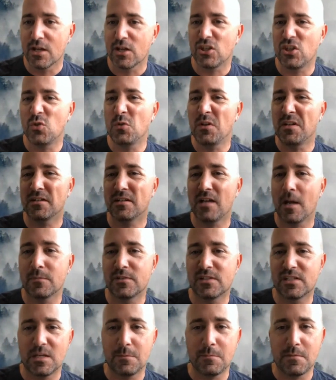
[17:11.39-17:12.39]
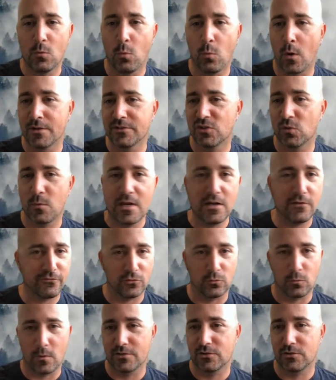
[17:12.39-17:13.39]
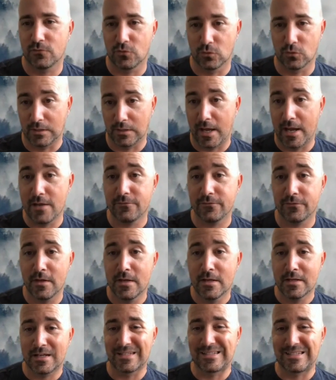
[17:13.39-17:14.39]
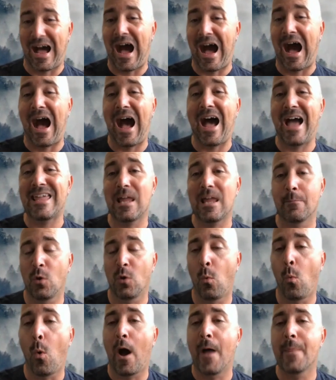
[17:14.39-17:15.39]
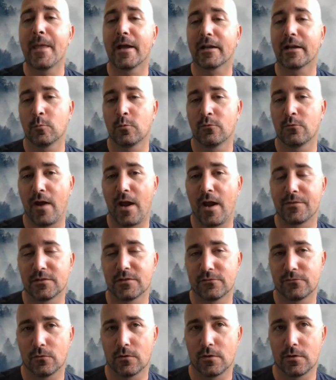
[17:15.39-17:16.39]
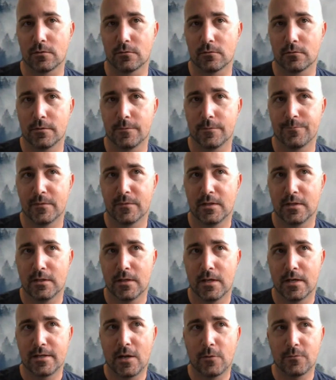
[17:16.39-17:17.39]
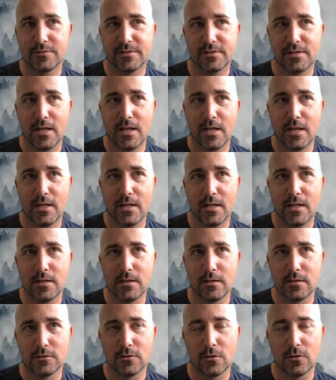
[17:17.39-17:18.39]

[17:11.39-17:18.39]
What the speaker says: You need to come see me once a week for the rest of your life, because I am the one that can provide this for you. And I would say,